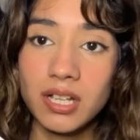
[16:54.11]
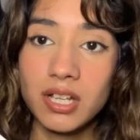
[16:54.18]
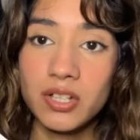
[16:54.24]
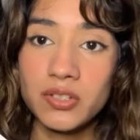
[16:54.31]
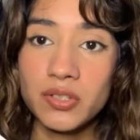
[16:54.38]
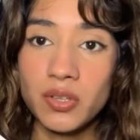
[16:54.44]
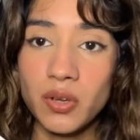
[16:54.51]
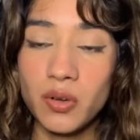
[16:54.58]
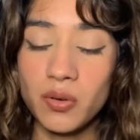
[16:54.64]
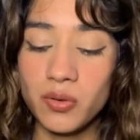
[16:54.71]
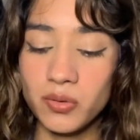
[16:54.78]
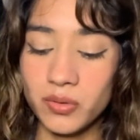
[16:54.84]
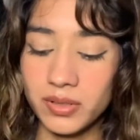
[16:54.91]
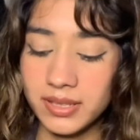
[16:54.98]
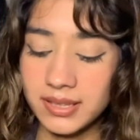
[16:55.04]

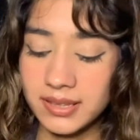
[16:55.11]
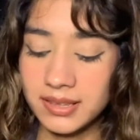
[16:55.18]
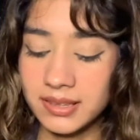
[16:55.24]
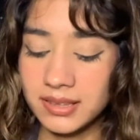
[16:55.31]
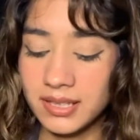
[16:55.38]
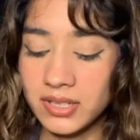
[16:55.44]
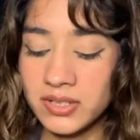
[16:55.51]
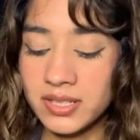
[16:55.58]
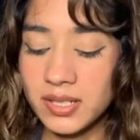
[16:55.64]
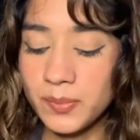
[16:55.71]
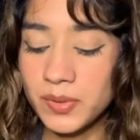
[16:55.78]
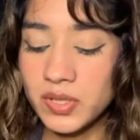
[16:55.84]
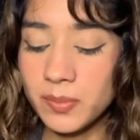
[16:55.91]
So there seems